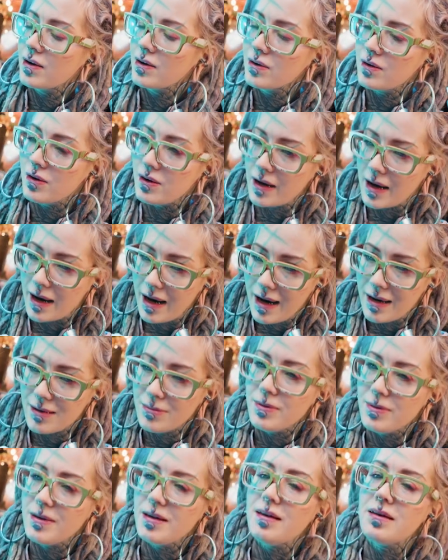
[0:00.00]

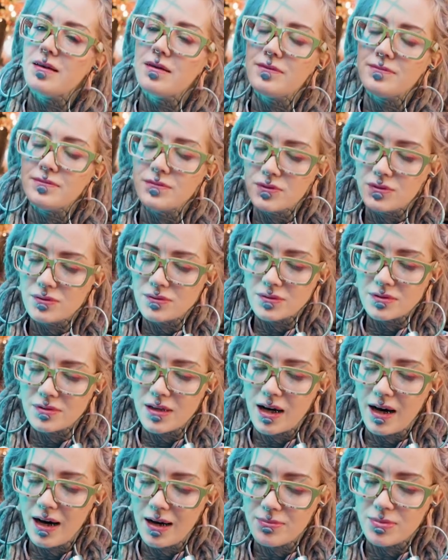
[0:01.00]
kohlrabi,
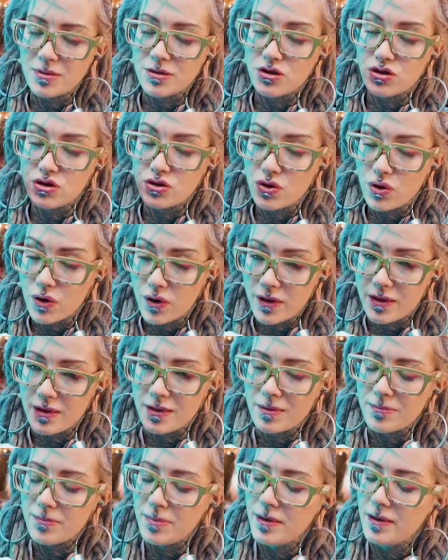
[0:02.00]
cabbage,
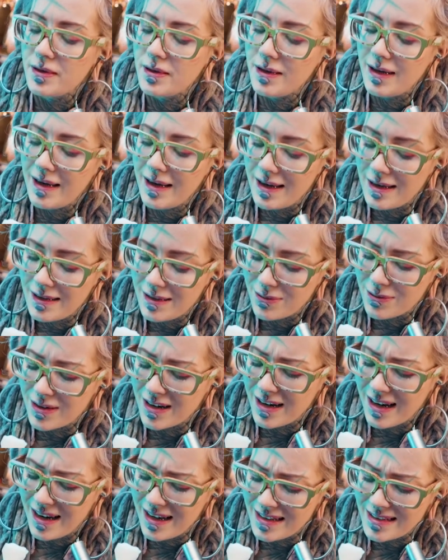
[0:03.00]
turnip
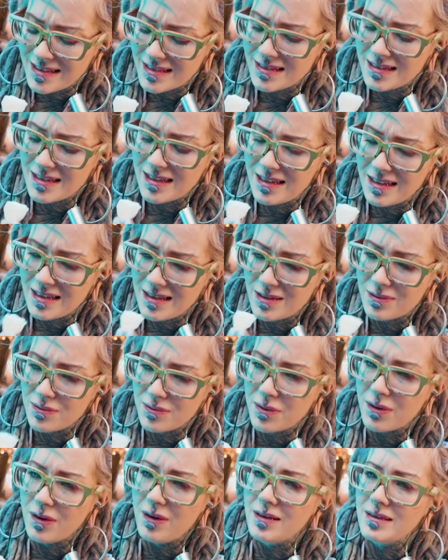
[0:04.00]
anywhere else in the
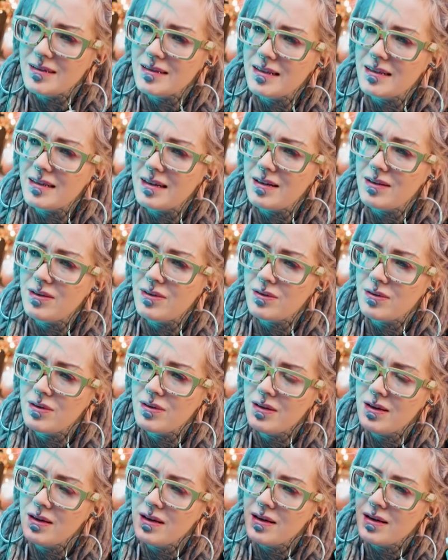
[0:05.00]
world. And I know
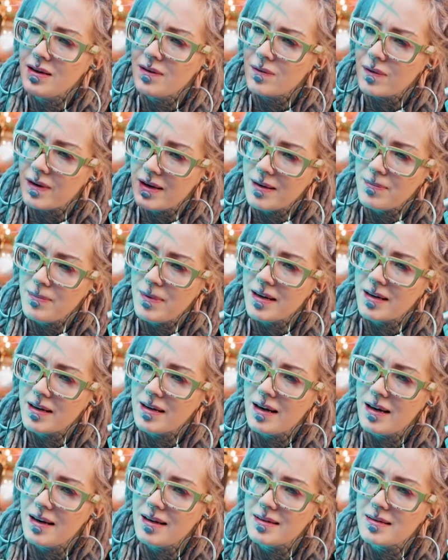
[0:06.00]
when I make an
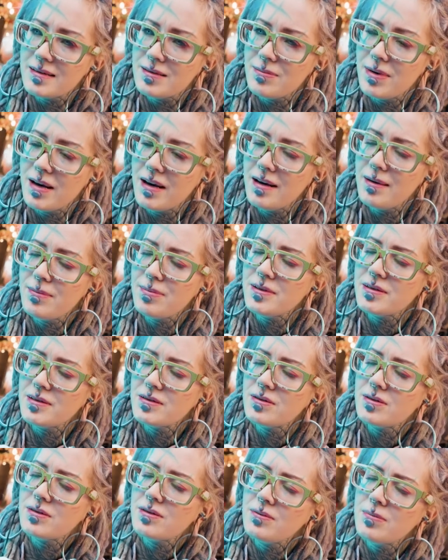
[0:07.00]
ASMR
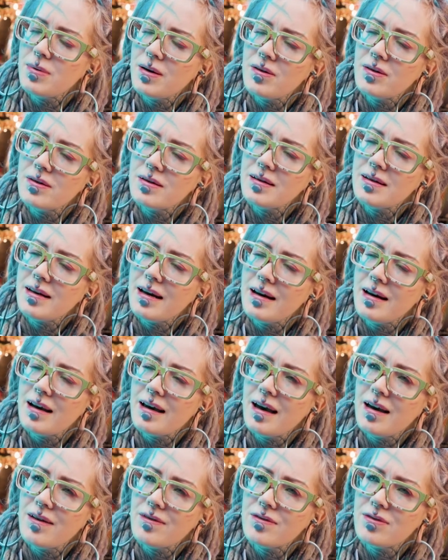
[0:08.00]
episode about it, then I
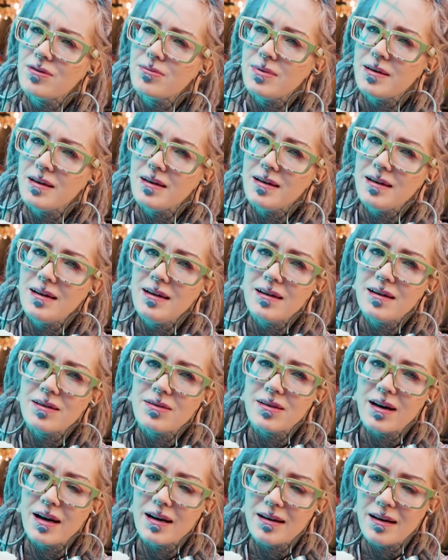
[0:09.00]
have to be here
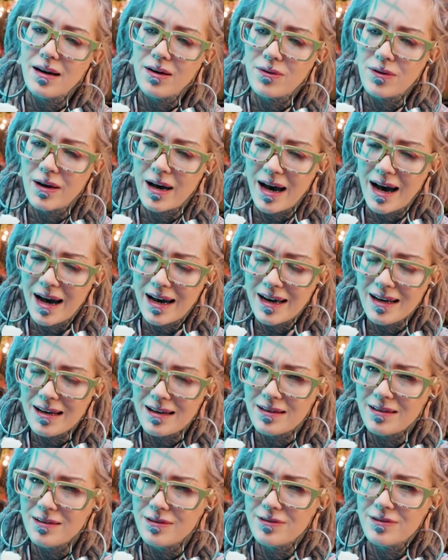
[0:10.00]
right now where I
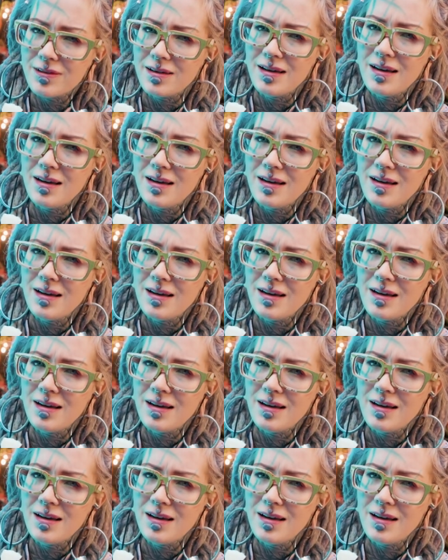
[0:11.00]
live,